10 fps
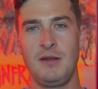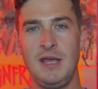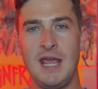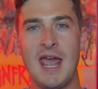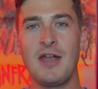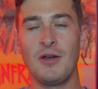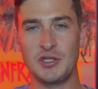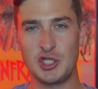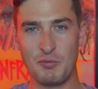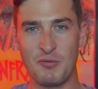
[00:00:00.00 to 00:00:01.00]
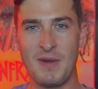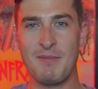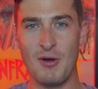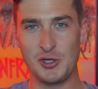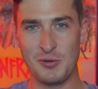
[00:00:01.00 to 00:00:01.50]
he had on the
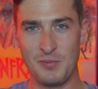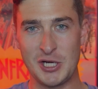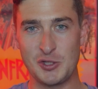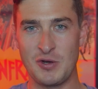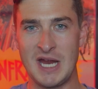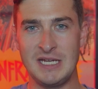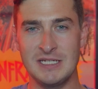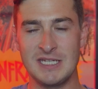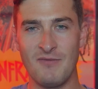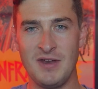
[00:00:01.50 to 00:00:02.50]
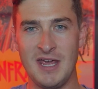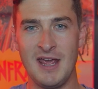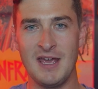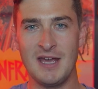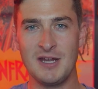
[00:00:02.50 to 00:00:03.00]
Superman motion picture in 1978